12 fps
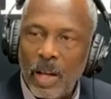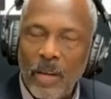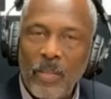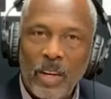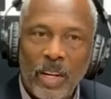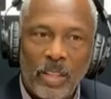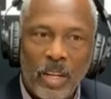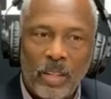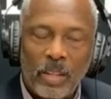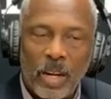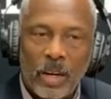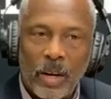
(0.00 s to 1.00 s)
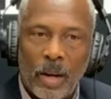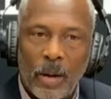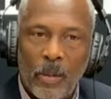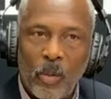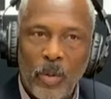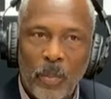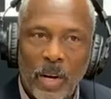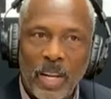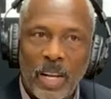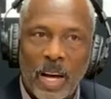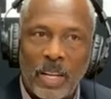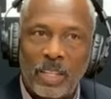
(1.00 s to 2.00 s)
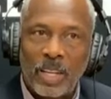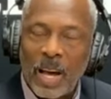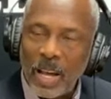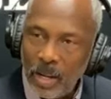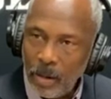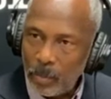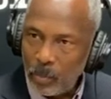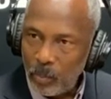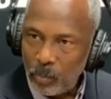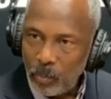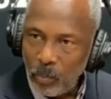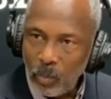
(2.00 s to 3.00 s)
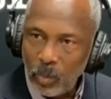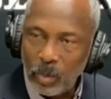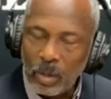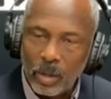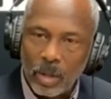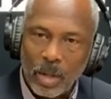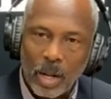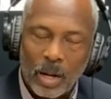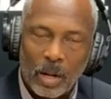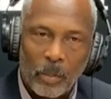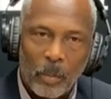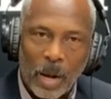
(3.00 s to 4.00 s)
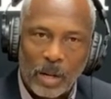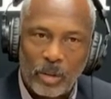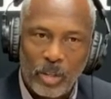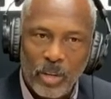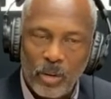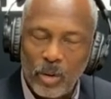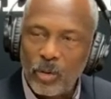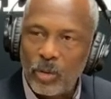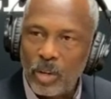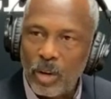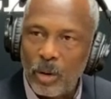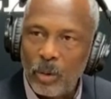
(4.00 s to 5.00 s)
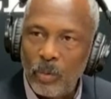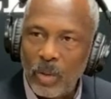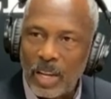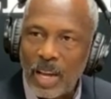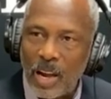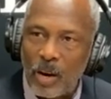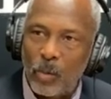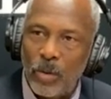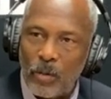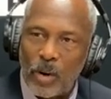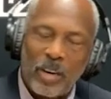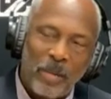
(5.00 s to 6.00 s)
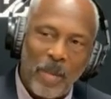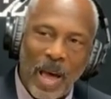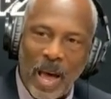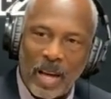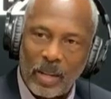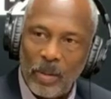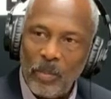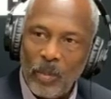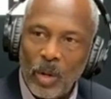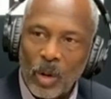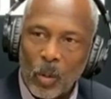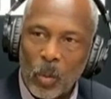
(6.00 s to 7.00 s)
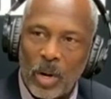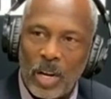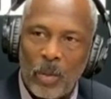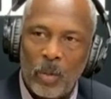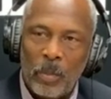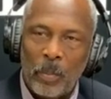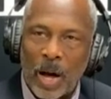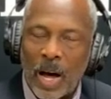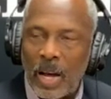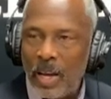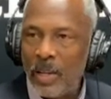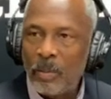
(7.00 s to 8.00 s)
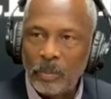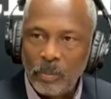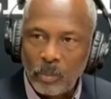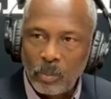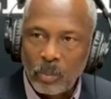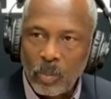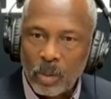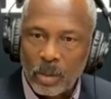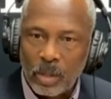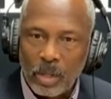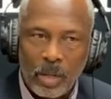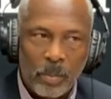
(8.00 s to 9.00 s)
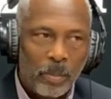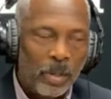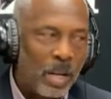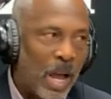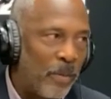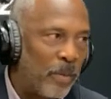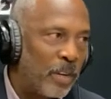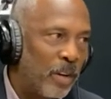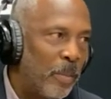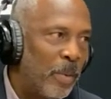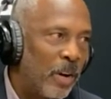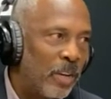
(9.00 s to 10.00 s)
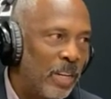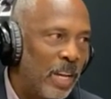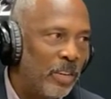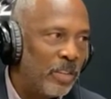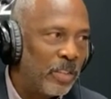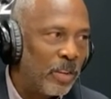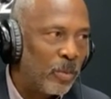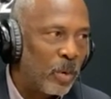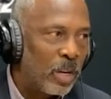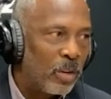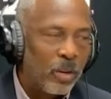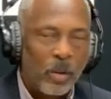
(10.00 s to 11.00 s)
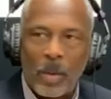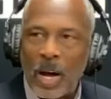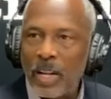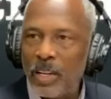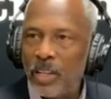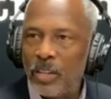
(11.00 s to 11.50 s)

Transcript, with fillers: And then I think that um, when money got tight uh, about 10 years ago, it kind of reverted back where they would buy the African American agency a record or buy the